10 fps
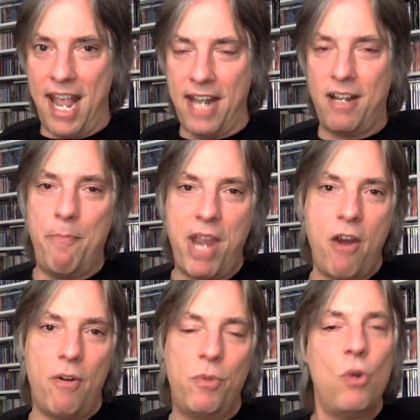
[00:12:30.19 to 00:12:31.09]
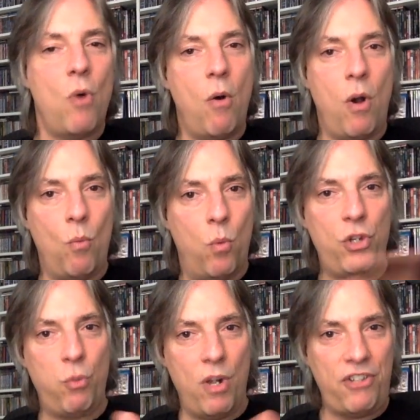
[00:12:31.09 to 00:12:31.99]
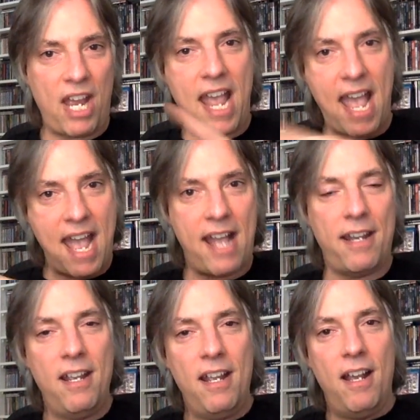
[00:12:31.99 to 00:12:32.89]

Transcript: and comparing them to which ones I had